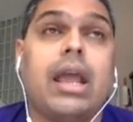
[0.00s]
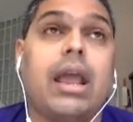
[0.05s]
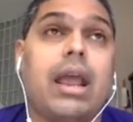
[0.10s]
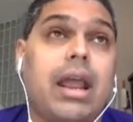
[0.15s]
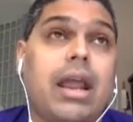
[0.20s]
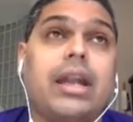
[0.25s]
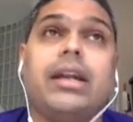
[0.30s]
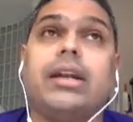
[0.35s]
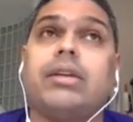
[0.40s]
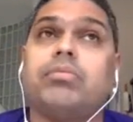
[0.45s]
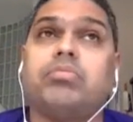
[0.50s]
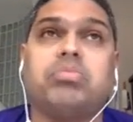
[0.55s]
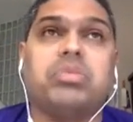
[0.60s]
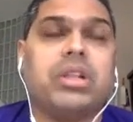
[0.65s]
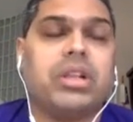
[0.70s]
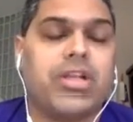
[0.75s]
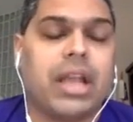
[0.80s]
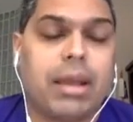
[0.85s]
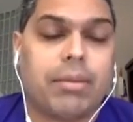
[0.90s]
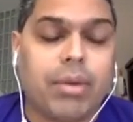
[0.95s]
and
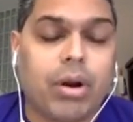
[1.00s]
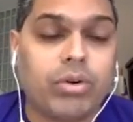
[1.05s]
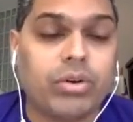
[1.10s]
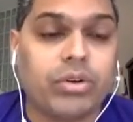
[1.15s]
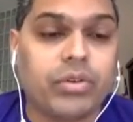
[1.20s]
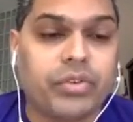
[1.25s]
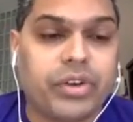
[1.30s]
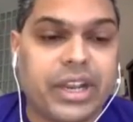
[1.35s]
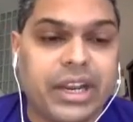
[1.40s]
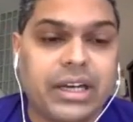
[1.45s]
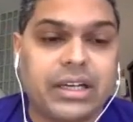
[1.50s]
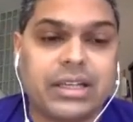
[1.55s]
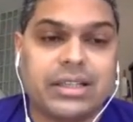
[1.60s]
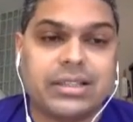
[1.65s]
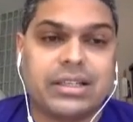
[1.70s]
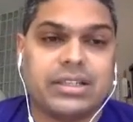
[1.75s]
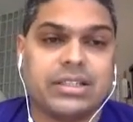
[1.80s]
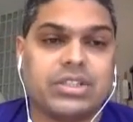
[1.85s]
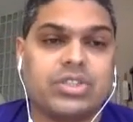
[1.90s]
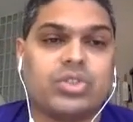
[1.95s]
the amount of data
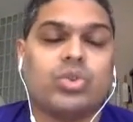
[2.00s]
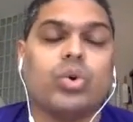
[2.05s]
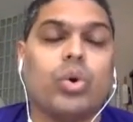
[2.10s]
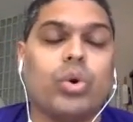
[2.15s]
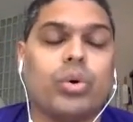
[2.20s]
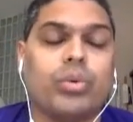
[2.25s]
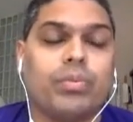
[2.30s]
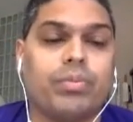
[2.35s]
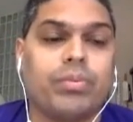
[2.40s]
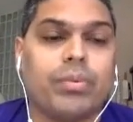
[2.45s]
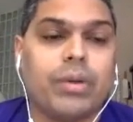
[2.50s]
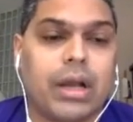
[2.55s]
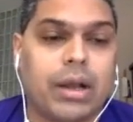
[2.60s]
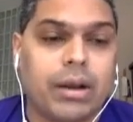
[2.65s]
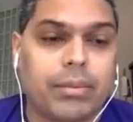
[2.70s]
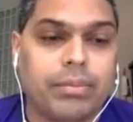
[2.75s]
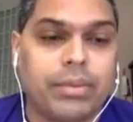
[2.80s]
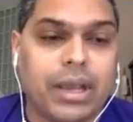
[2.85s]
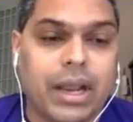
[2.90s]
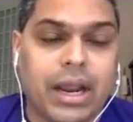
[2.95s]
that is stored uh,
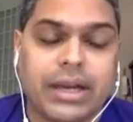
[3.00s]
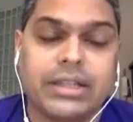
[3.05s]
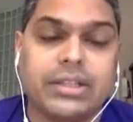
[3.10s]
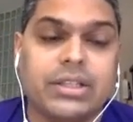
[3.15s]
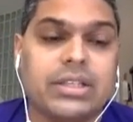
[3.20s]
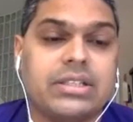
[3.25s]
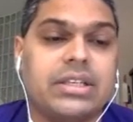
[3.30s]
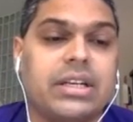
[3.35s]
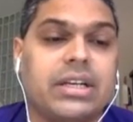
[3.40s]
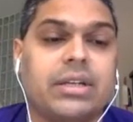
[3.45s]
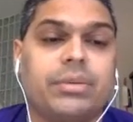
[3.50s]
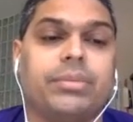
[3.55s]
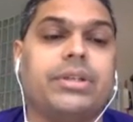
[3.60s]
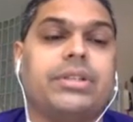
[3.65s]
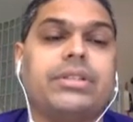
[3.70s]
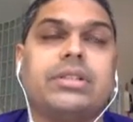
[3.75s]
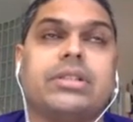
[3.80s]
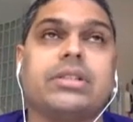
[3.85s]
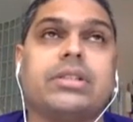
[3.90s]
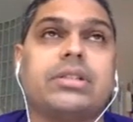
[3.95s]
behind these
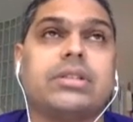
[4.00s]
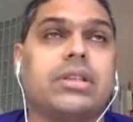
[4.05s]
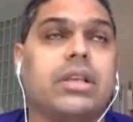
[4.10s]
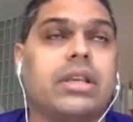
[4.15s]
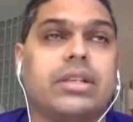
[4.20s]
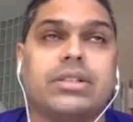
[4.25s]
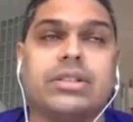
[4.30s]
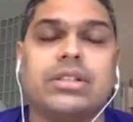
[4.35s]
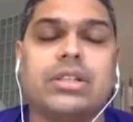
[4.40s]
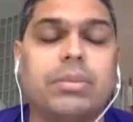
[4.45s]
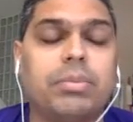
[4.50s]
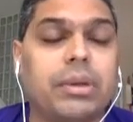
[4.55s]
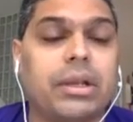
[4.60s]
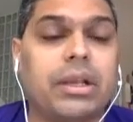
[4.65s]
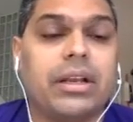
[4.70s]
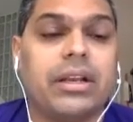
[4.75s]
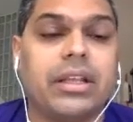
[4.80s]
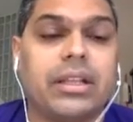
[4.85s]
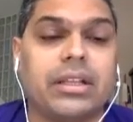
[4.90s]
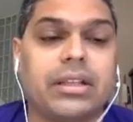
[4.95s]
databases is
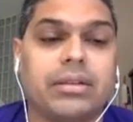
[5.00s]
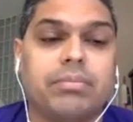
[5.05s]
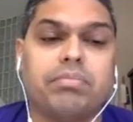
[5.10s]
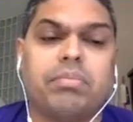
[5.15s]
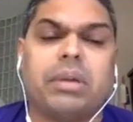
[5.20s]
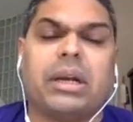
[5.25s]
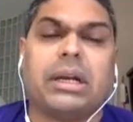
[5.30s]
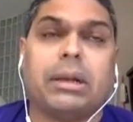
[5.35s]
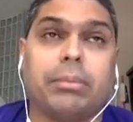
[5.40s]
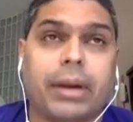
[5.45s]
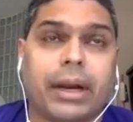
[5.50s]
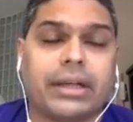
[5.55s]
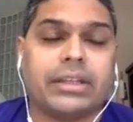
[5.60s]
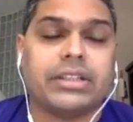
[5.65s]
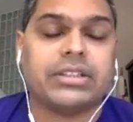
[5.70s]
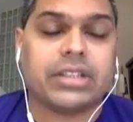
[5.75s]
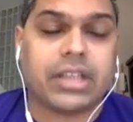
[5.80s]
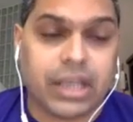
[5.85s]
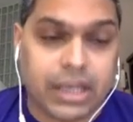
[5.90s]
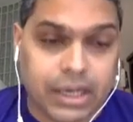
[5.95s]
typically in petabyte
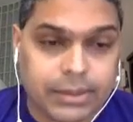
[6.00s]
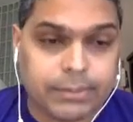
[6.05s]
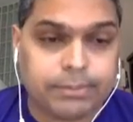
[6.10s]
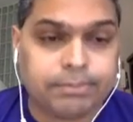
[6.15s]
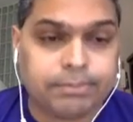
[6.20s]
scale.